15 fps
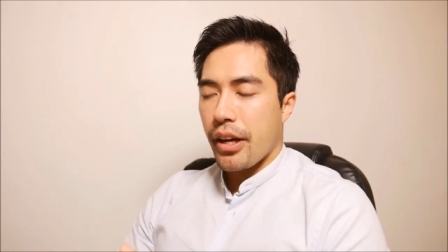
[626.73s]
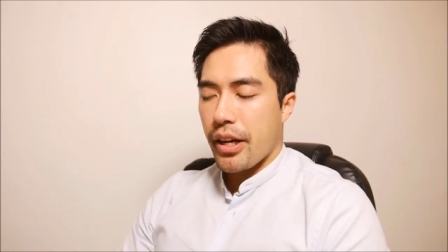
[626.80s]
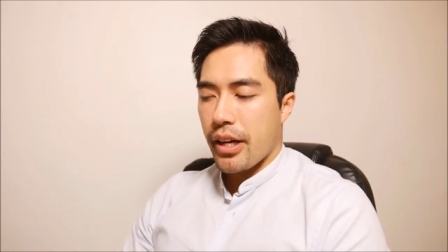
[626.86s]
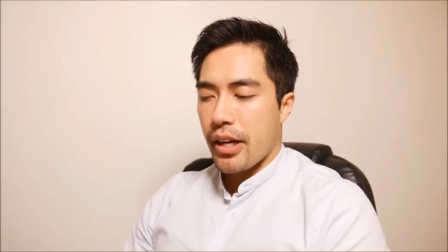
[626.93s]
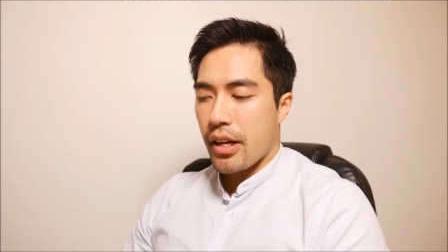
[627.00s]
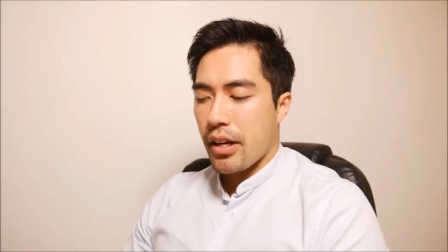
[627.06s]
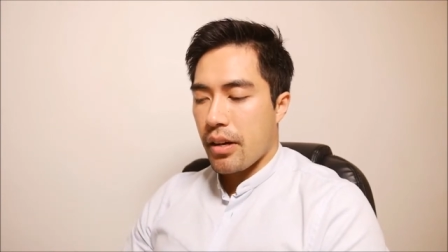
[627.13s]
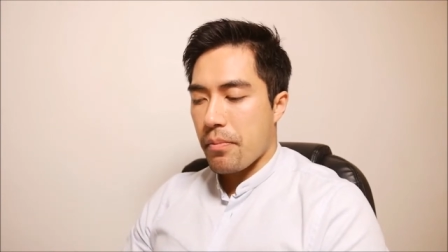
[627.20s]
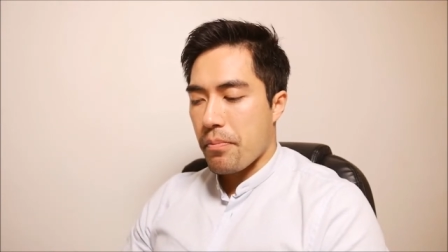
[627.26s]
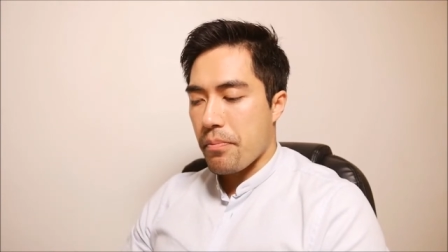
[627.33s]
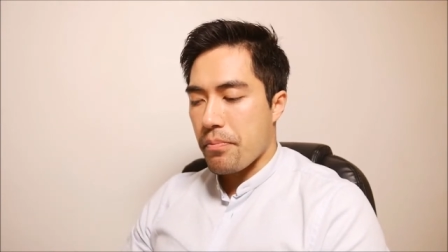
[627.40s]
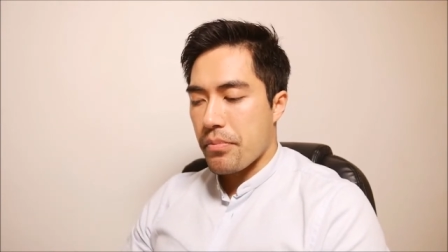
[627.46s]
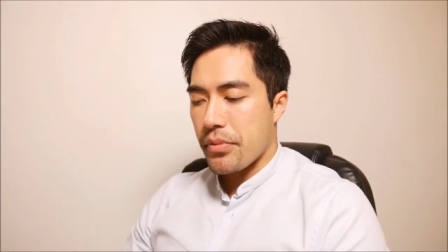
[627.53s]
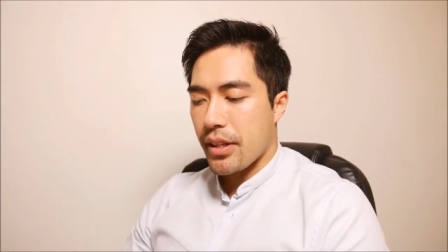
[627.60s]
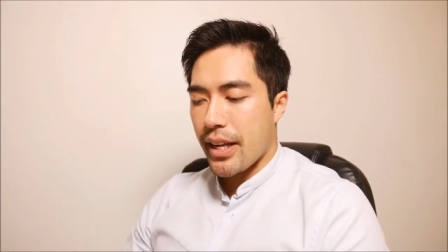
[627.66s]
Um,
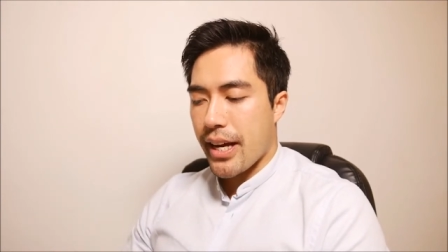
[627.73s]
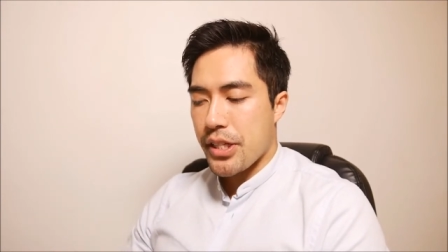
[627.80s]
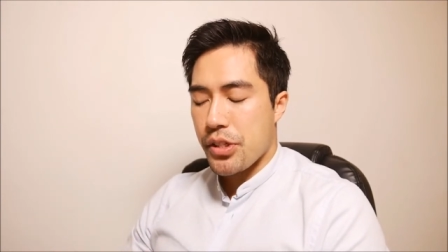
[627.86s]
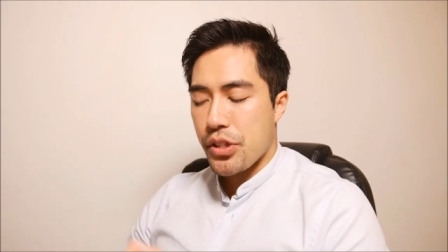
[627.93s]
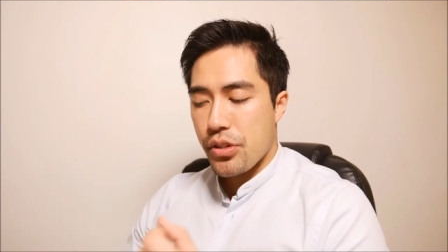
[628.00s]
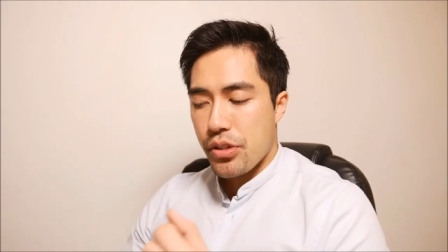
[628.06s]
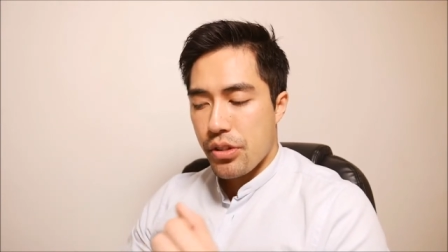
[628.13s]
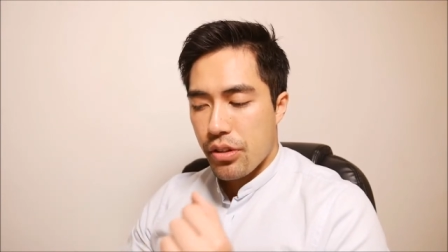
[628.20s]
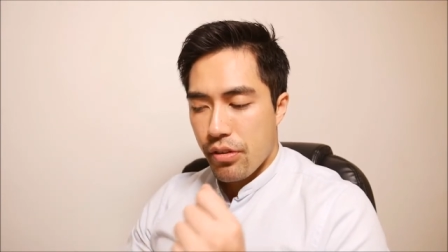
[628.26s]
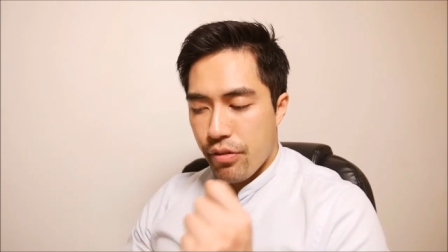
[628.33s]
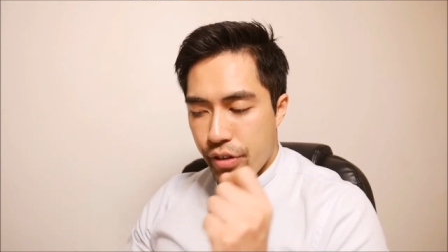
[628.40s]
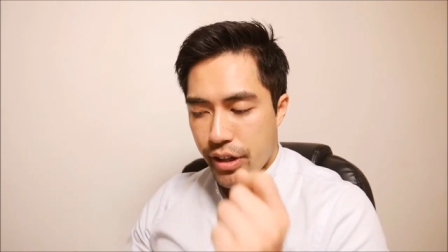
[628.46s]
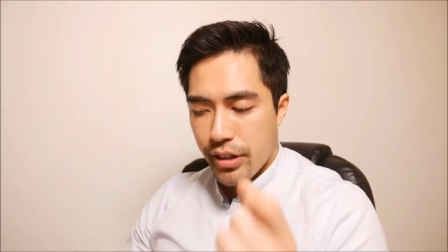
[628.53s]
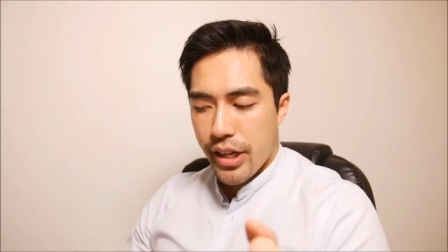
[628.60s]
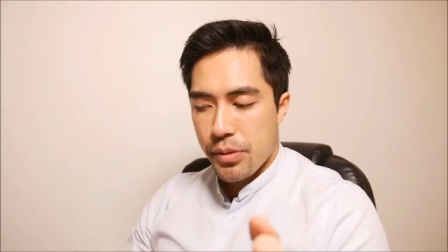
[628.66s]
the last, the
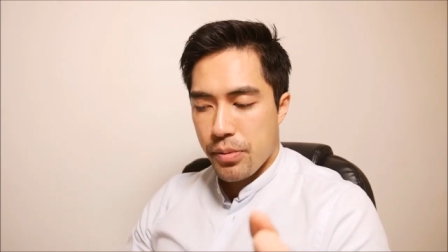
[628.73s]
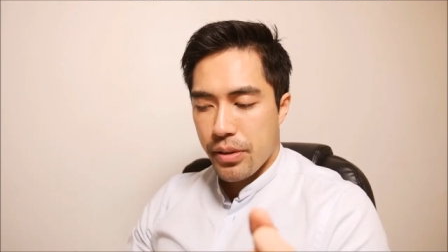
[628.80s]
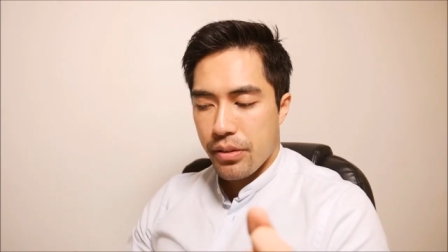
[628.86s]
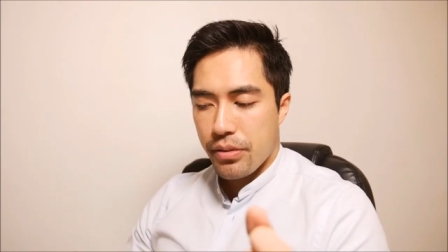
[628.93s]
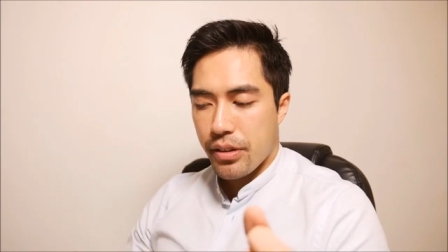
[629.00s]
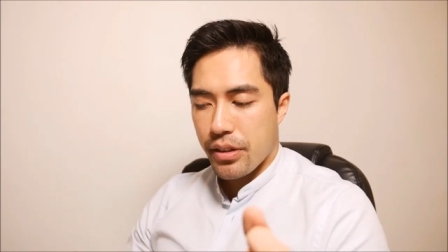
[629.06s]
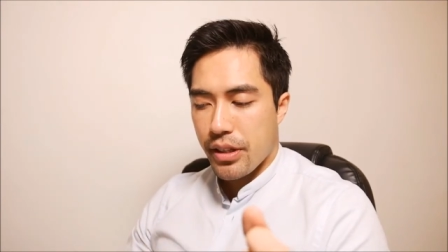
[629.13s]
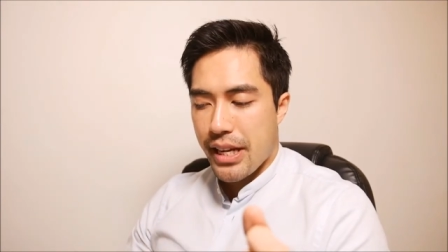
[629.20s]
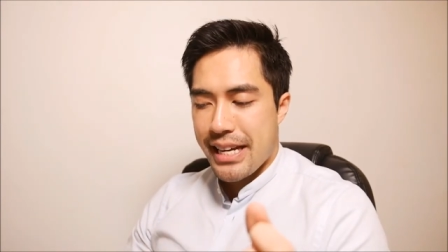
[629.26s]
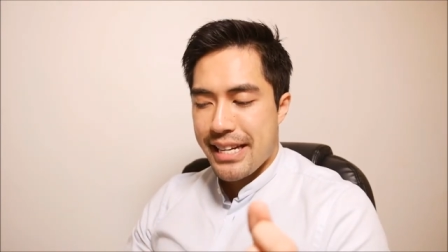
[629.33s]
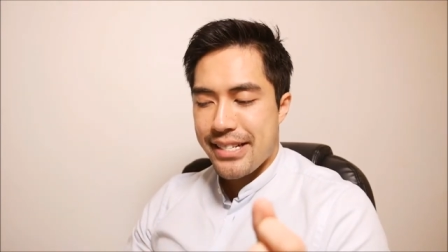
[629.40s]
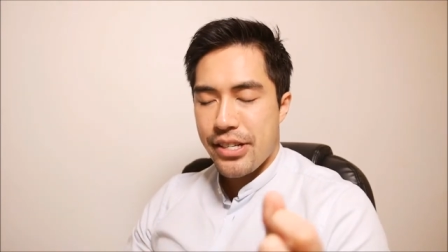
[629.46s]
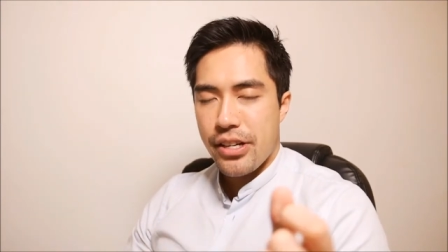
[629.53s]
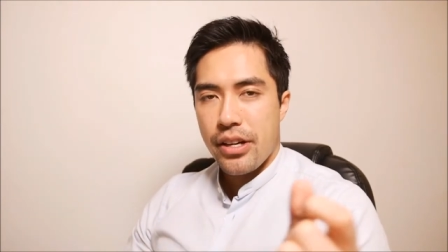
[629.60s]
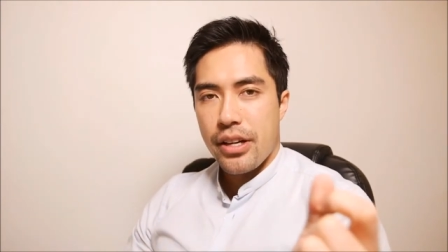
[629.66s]
very last one is